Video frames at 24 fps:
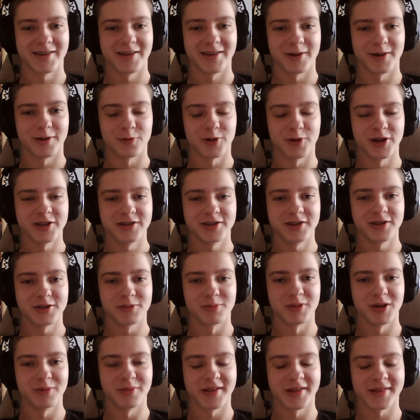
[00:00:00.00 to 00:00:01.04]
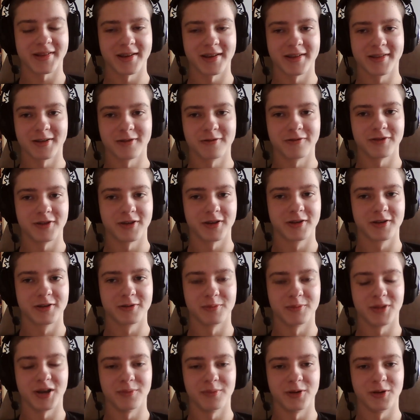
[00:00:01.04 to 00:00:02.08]
Rate it, maybe say something,
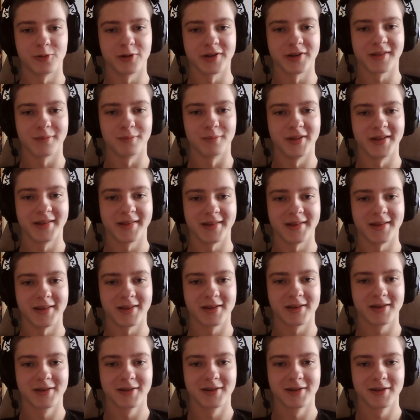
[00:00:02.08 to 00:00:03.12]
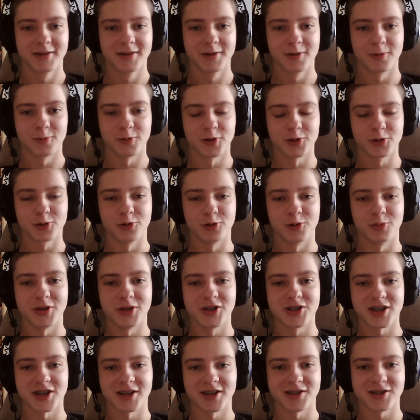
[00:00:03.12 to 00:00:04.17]
maybe what's missing, what could be
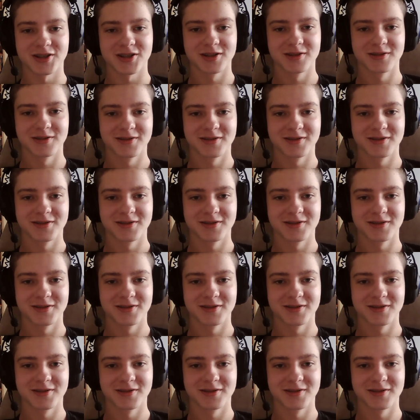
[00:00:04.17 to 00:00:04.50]
changed.